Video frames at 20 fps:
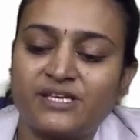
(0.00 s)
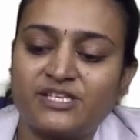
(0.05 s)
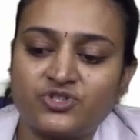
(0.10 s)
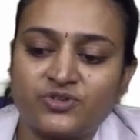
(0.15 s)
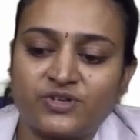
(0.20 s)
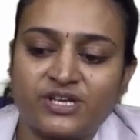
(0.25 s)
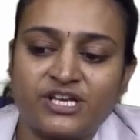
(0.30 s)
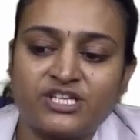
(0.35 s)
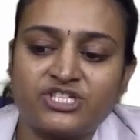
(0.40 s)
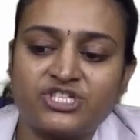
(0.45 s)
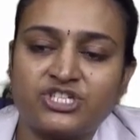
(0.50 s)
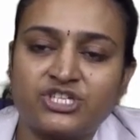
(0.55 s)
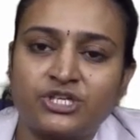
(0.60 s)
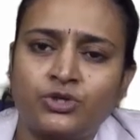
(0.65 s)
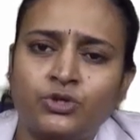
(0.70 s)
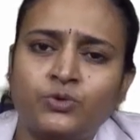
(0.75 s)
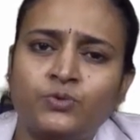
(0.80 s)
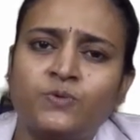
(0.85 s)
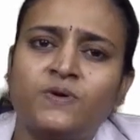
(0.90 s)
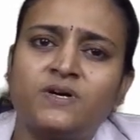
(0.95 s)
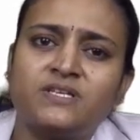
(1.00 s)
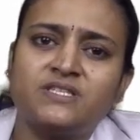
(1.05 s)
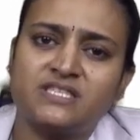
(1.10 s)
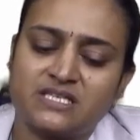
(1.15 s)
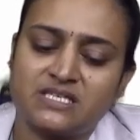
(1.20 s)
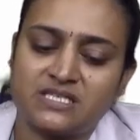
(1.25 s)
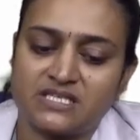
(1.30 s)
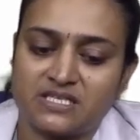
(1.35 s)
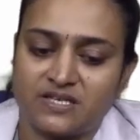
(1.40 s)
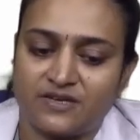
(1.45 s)
maturation
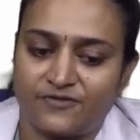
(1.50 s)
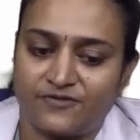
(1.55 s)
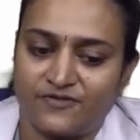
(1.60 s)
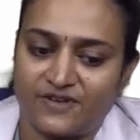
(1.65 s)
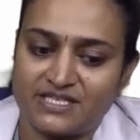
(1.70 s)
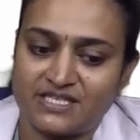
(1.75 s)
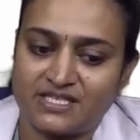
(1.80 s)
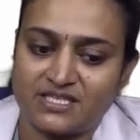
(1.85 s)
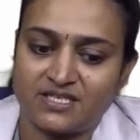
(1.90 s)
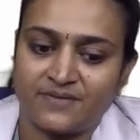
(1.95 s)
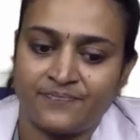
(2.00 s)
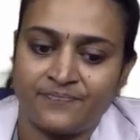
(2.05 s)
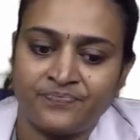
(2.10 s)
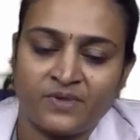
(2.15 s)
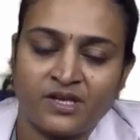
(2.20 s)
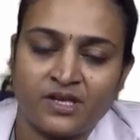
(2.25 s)
towards the surface.